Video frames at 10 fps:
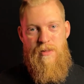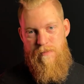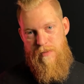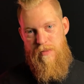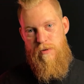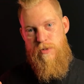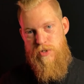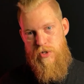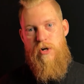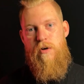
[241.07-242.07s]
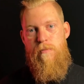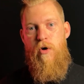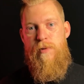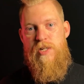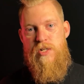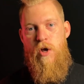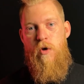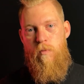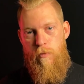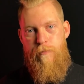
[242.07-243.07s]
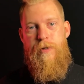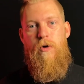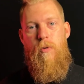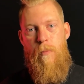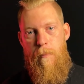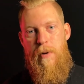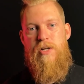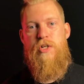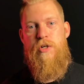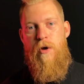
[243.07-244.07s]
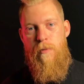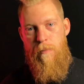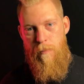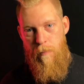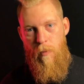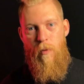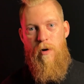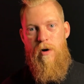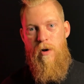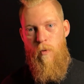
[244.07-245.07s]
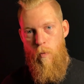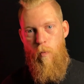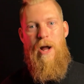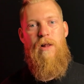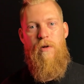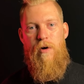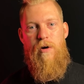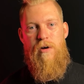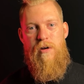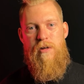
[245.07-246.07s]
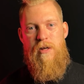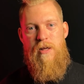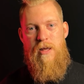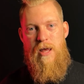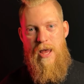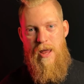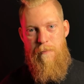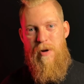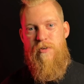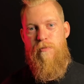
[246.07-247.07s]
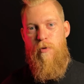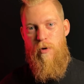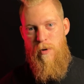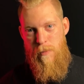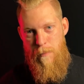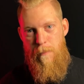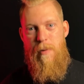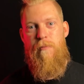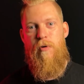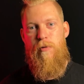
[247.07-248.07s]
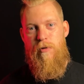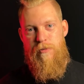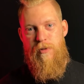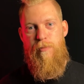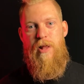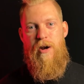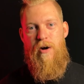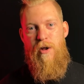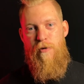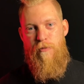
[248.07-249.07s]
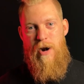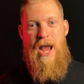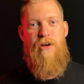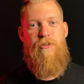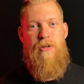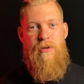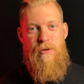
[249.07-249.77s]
then those certain moments will feel much more well earned and much more memorable to the player for actually